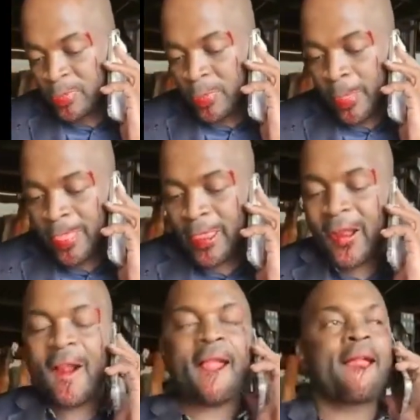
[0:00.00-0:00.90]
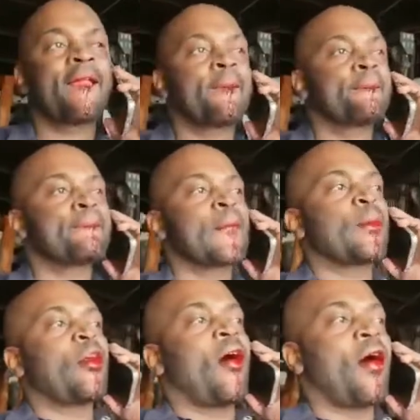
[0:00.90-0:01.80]
So count
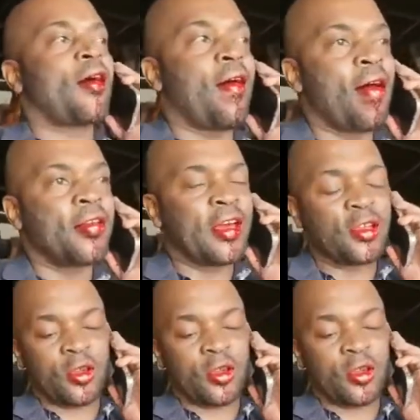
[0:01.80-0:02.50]
Uzongshaya and I want to hit you back.